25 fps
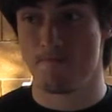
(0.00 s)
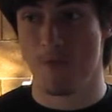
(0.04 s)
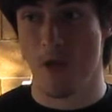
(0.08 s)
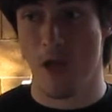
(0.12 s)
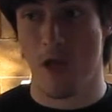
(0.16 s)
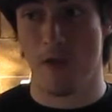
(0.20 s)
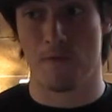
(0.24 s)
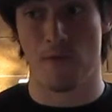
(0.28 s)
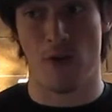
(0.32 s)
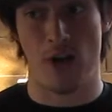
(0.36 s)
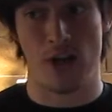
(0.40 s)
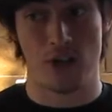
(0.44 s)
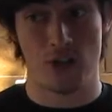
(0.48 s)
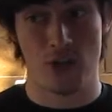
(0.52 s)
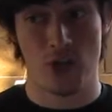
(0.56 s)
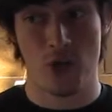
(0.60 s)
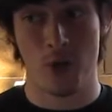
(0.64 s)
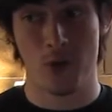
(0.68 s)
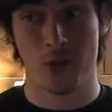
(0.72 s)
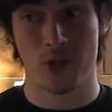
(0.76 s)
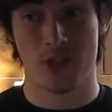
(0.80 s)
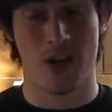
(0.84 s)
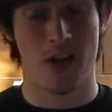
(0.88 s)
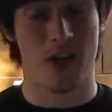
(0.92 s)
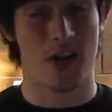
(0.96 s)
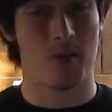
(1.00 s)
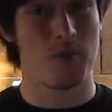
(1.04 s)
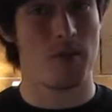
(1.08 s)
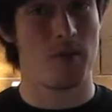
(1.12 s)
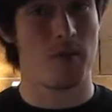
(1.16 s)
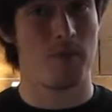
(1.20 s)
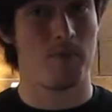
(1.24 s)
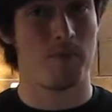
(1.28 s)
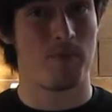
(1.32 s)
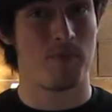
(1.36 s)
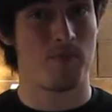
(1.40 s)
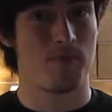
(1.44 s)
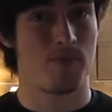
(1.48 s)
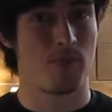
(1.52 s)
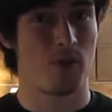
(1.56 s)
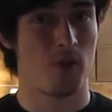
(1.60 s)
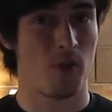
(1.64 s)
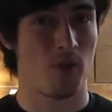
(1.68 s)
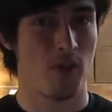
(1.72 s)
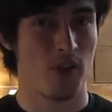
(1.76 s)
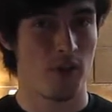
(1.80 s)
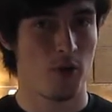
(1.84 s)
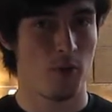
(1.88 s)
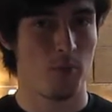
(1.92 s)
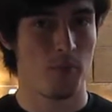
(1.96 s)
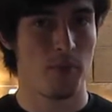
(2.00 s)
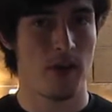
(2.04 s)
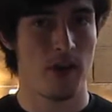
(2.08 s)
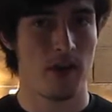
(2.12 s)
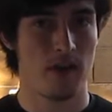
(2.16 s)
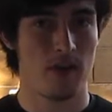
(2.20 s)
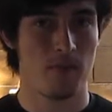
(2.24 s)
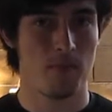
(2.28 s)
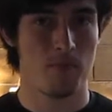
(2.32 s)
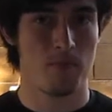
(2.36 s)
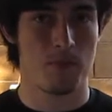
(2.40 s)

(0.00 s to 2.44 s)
If I do, it's not going to be for a little bit,